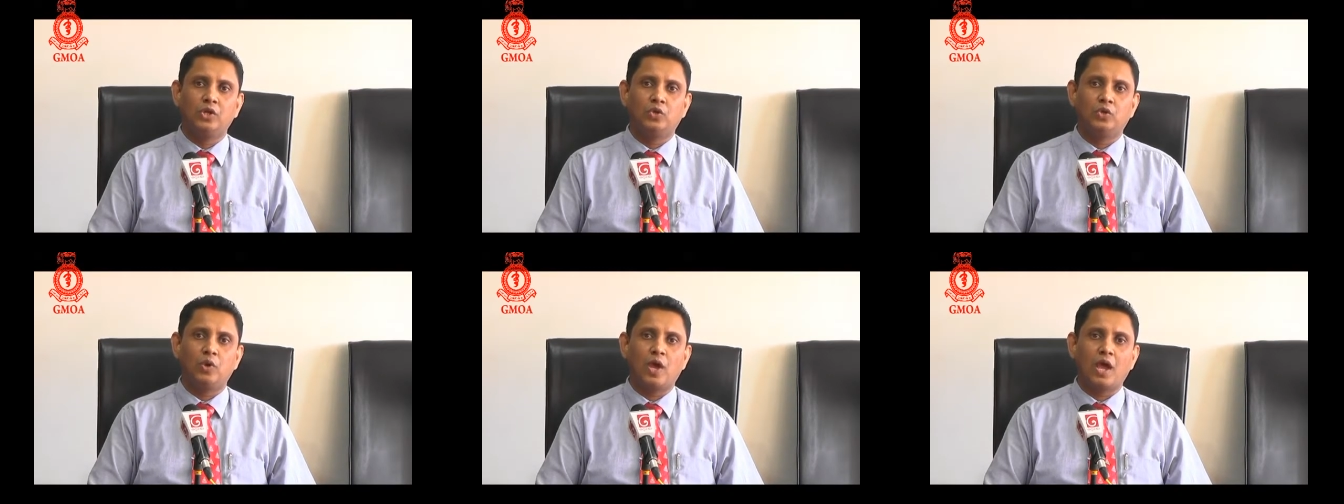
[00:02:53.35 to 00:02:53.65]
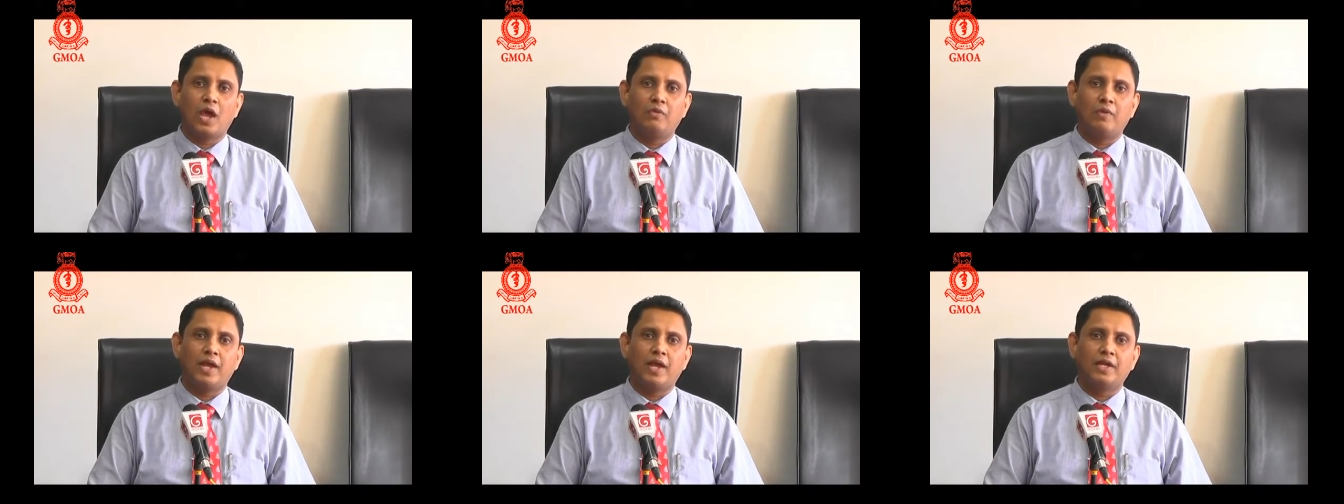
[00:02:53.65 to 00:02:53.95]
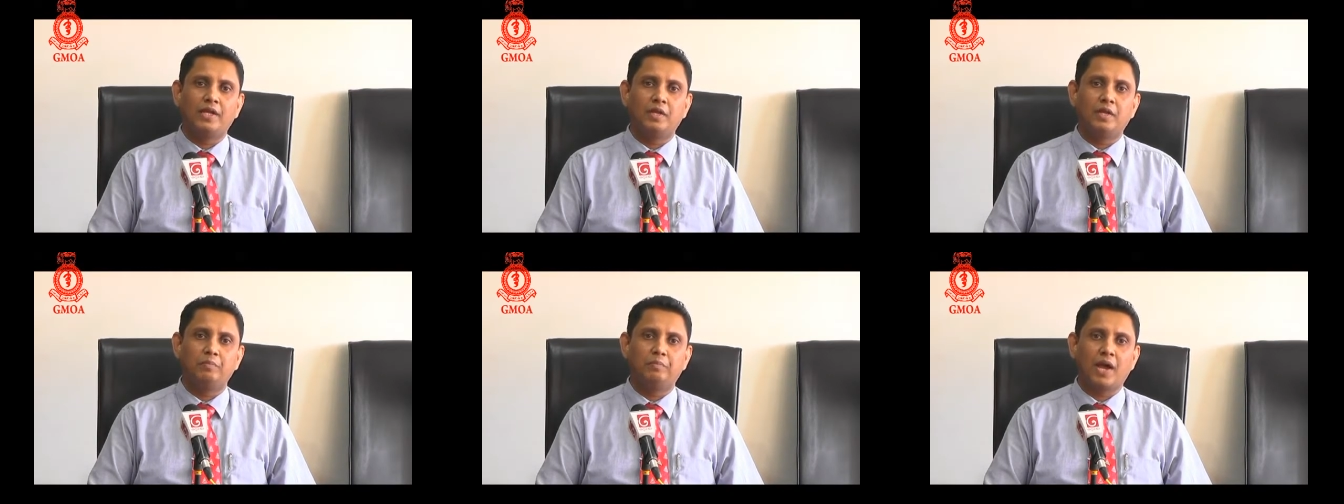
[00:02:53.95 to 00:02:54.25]
to have
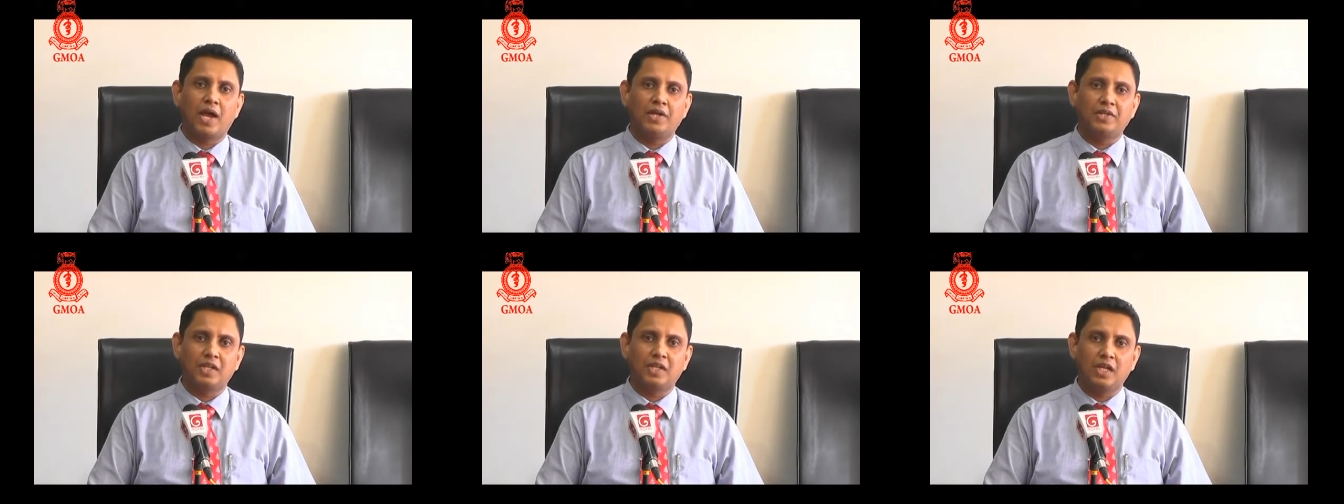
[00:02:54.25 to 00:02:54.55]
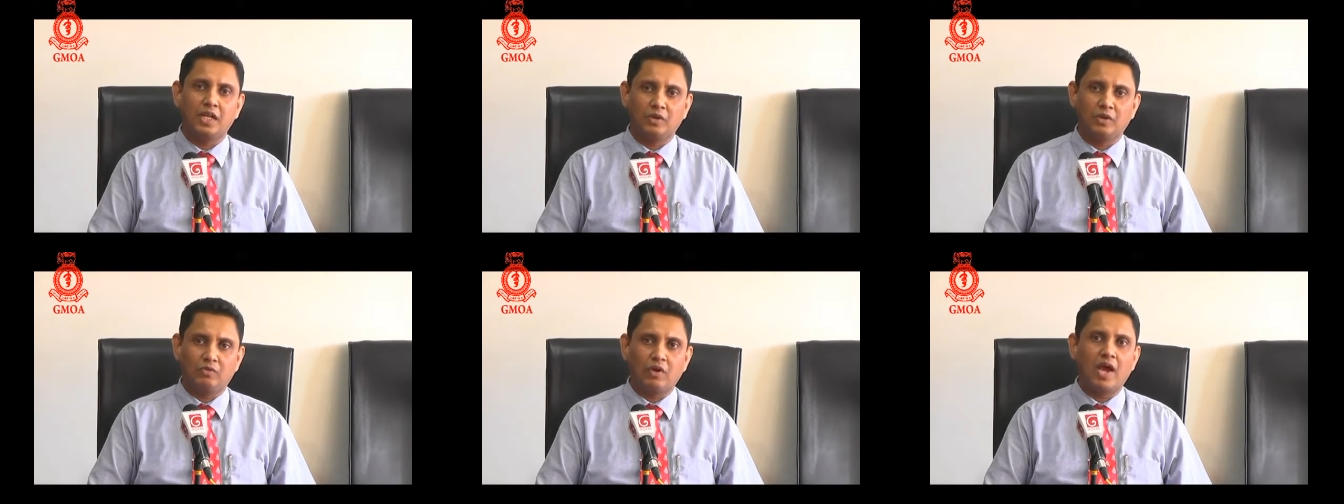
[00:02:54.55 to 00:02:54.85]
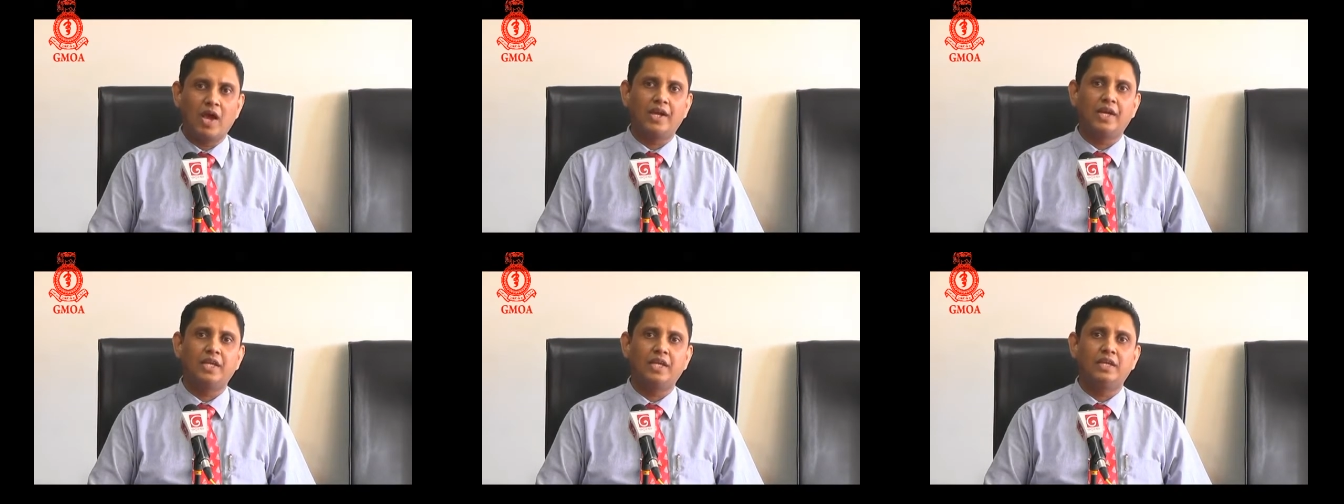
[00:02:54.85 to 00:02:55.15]
an impartial
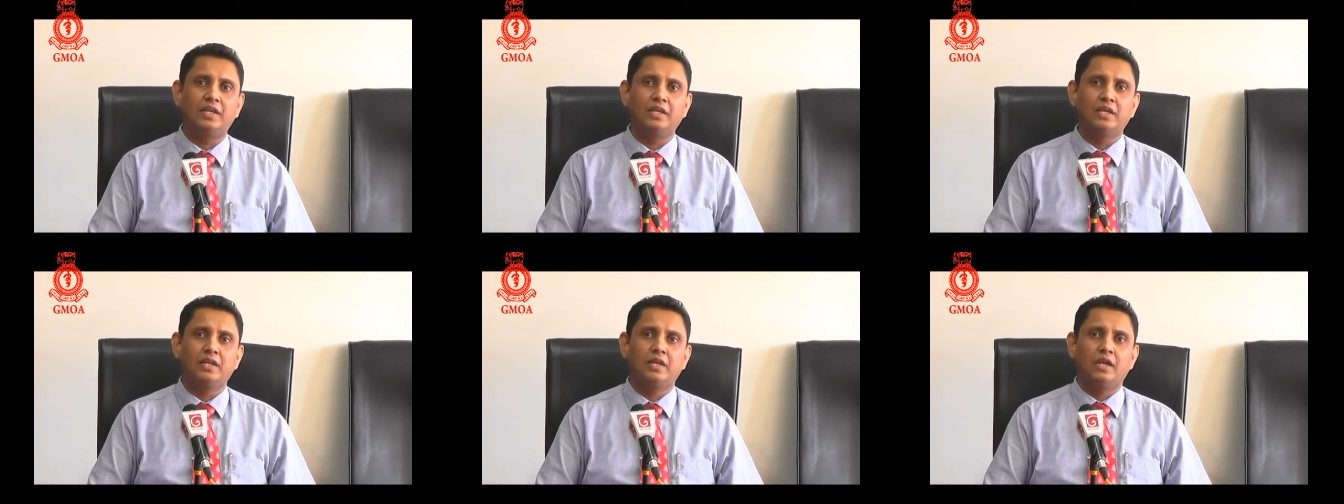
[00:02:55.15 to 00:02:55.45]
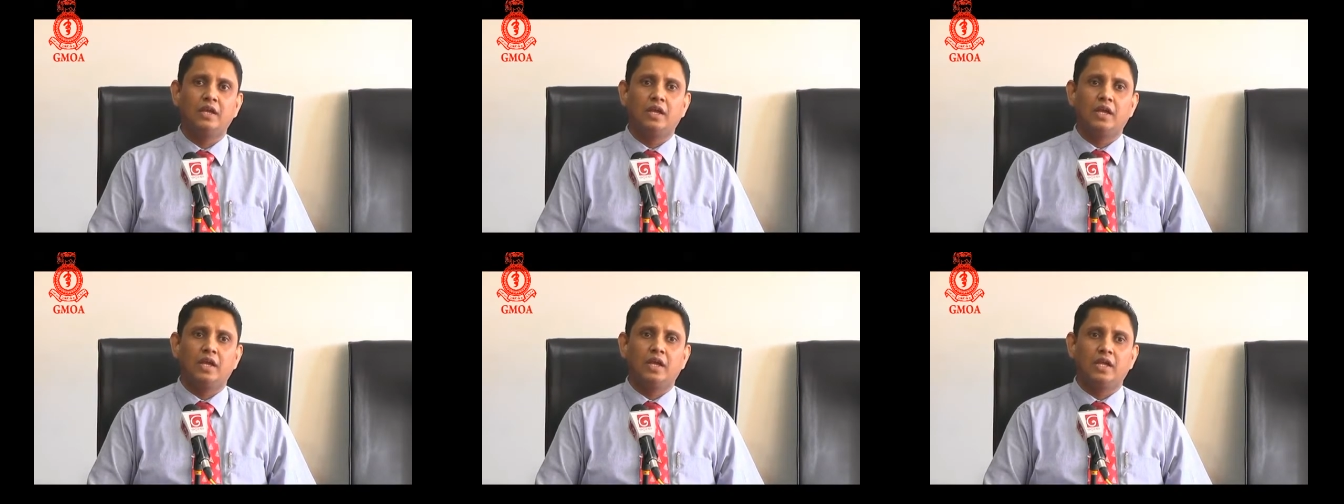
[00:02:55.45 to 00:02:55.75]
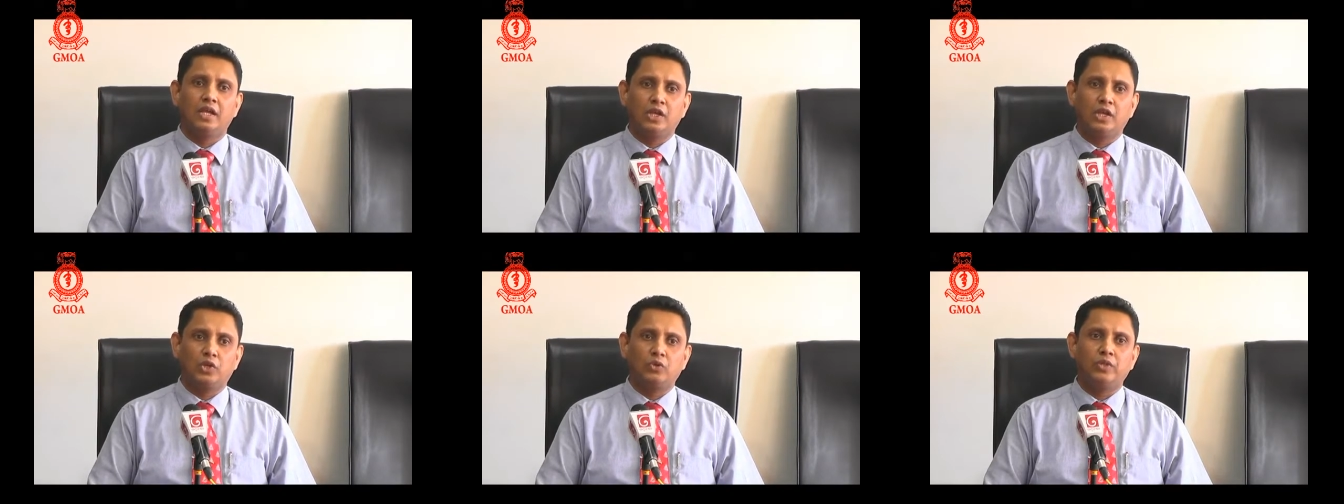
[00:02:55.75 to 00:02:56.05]
inquiry
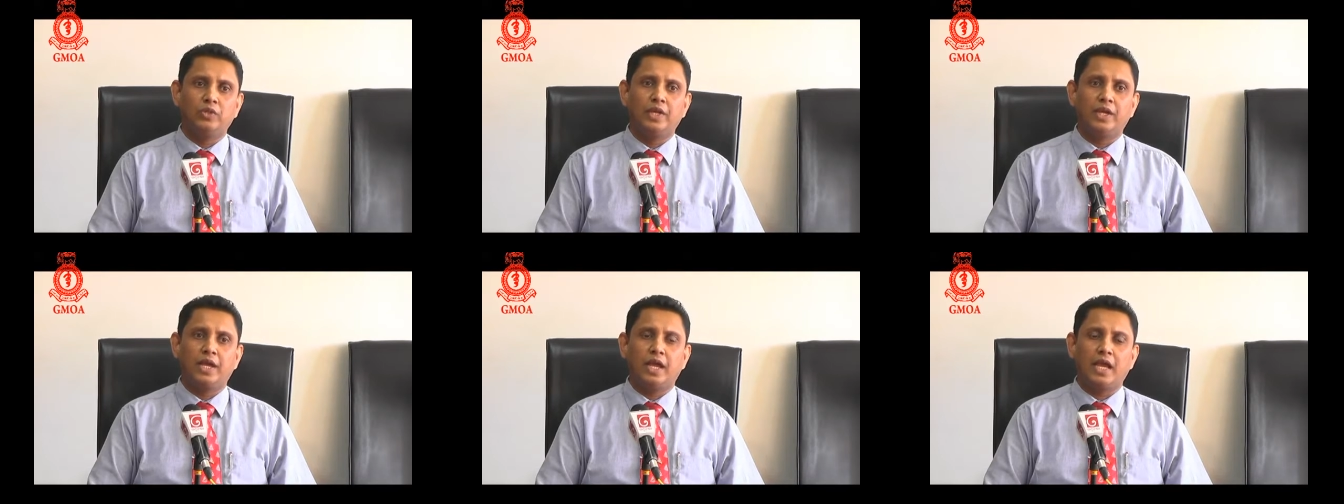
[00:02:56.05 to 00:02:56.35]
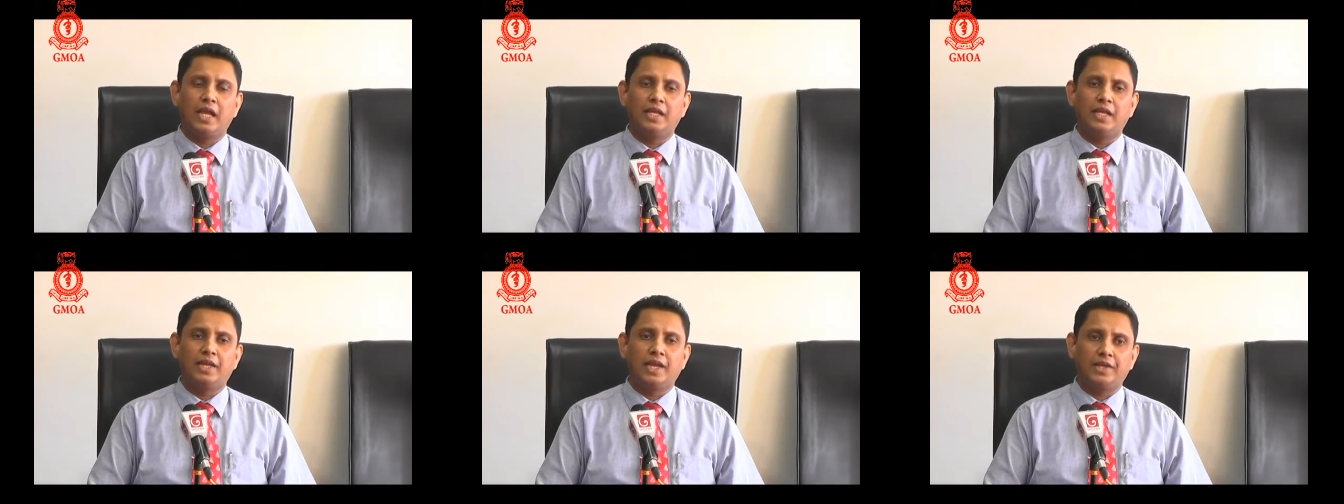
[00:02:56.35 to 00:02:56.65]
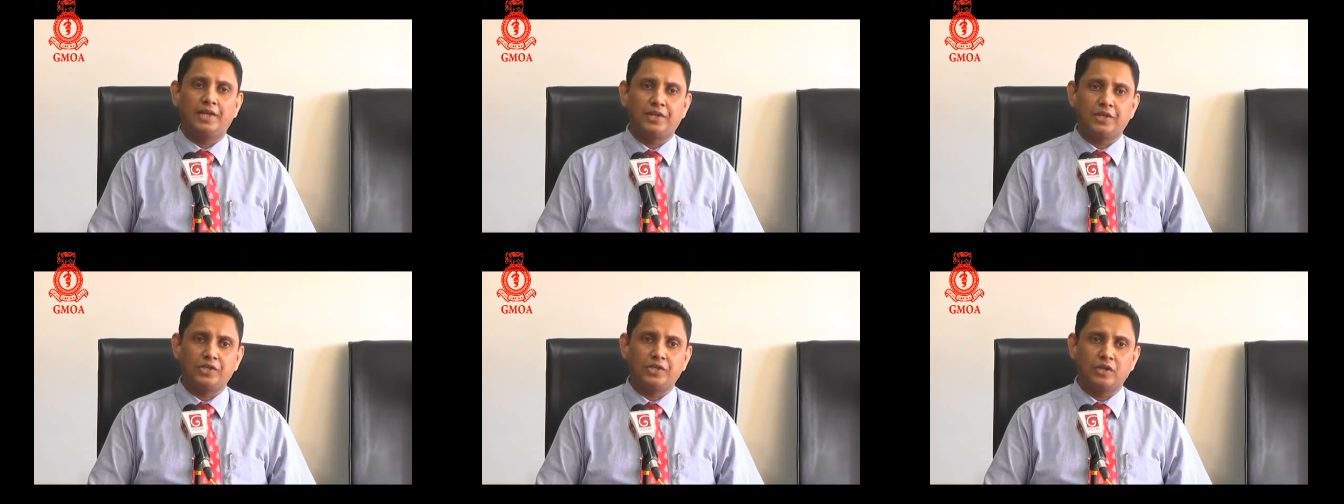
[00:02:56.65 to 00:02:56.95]
into the
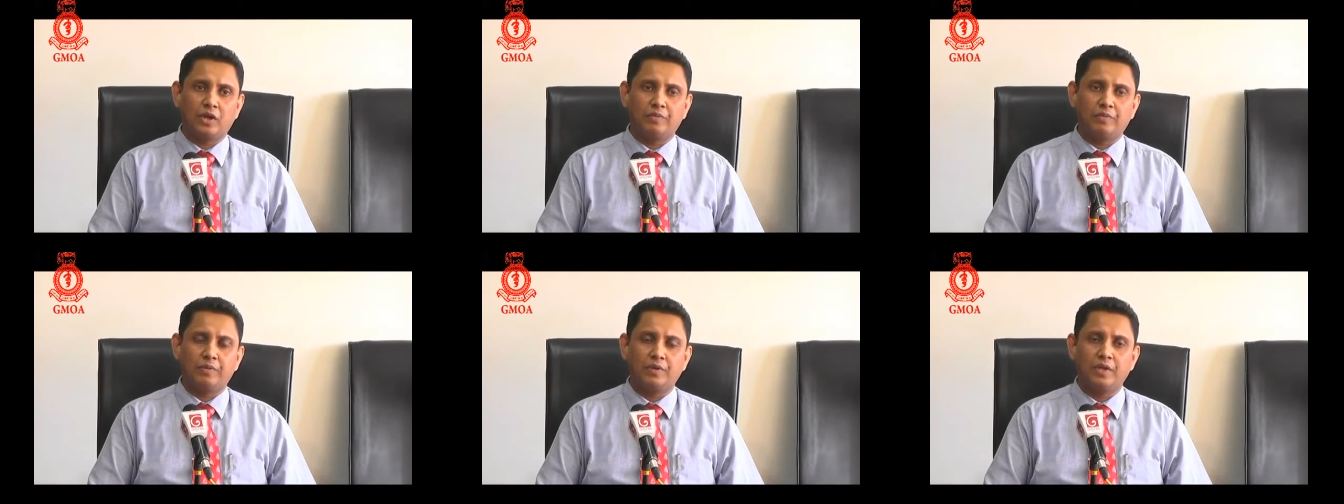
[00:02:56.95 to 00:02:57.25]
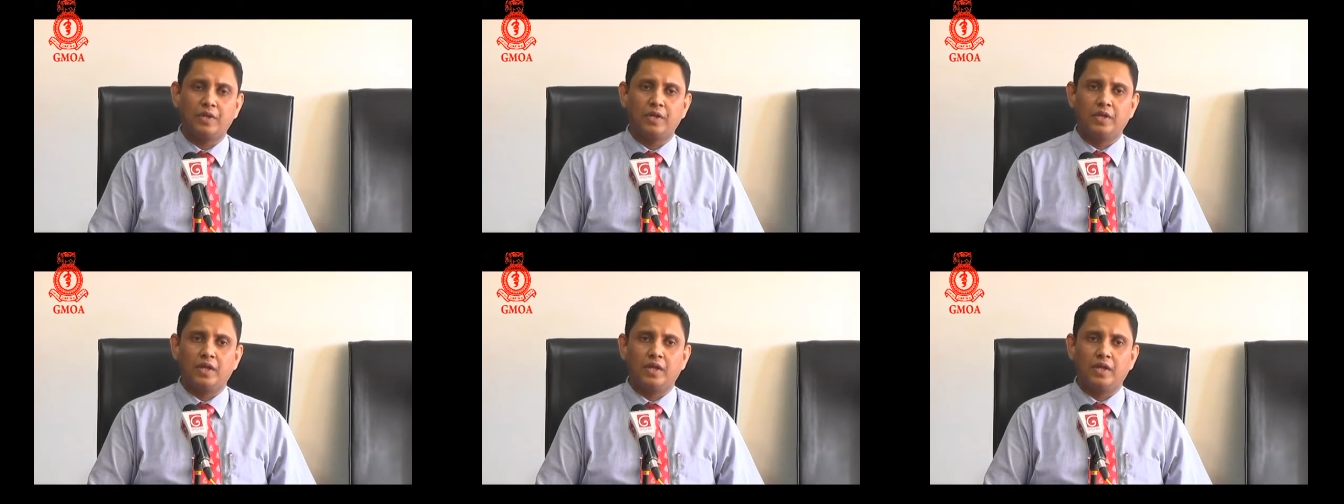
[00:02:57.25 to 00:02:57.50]
allegations of